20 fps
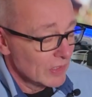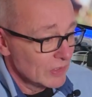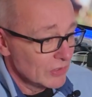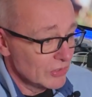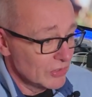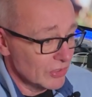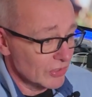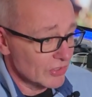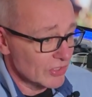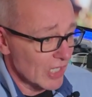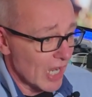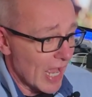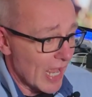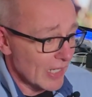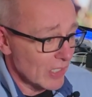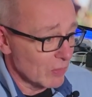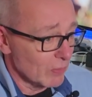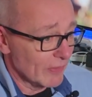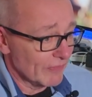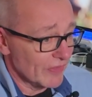Just
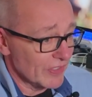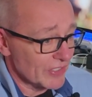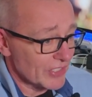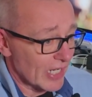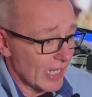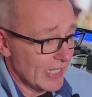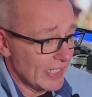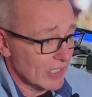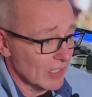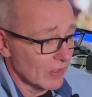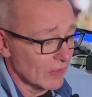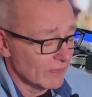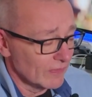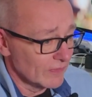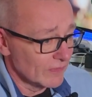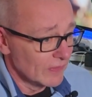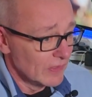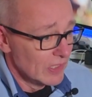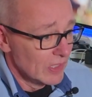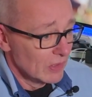like with the takeoff,
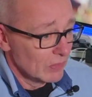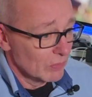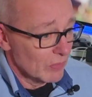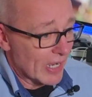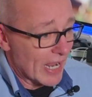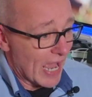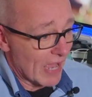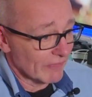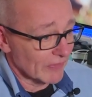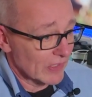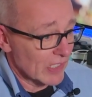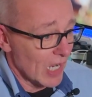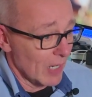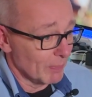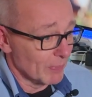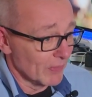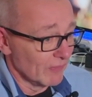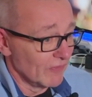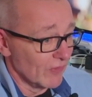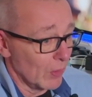we have a
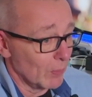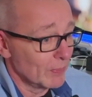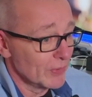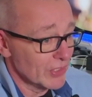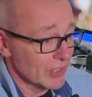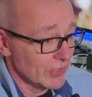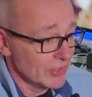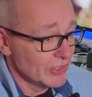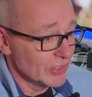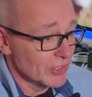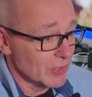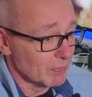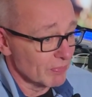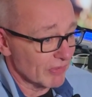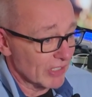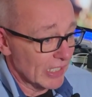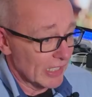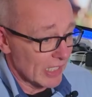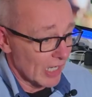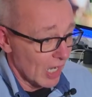couple of options to
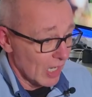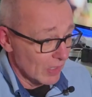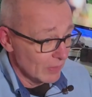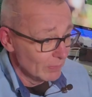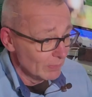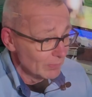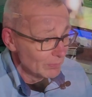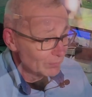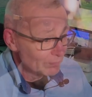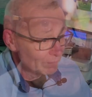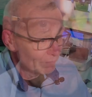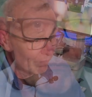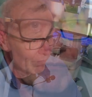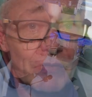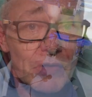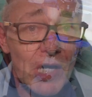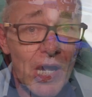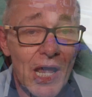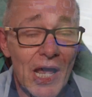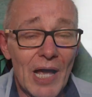bring it home,
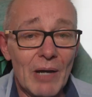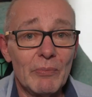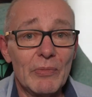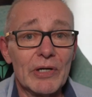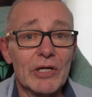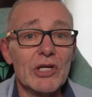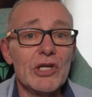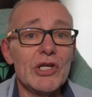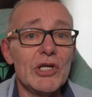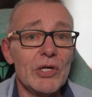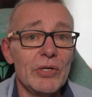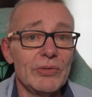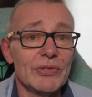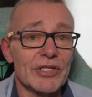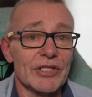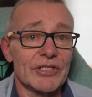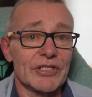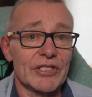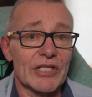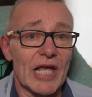and we're going to use
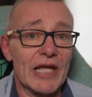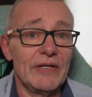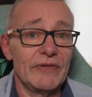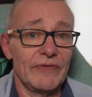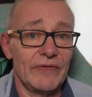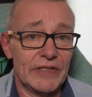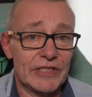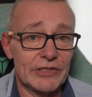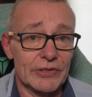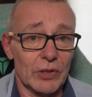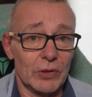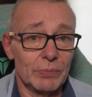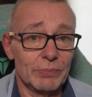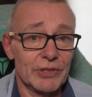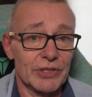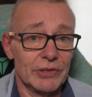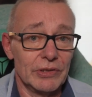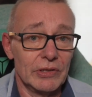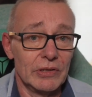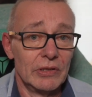the safest
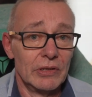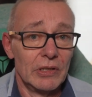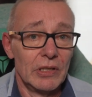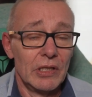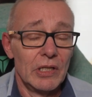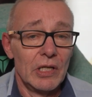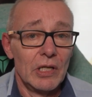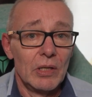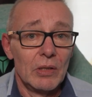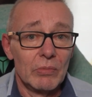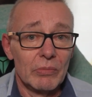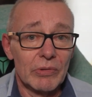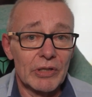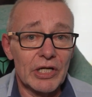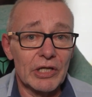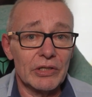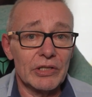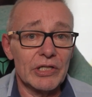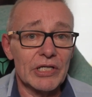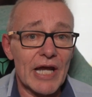option. We're
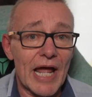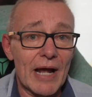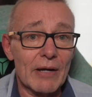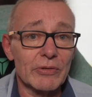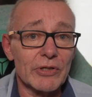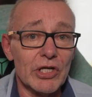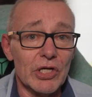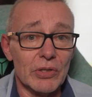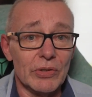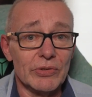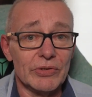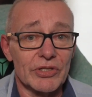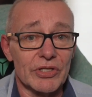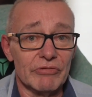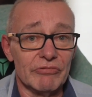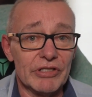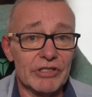going to now use the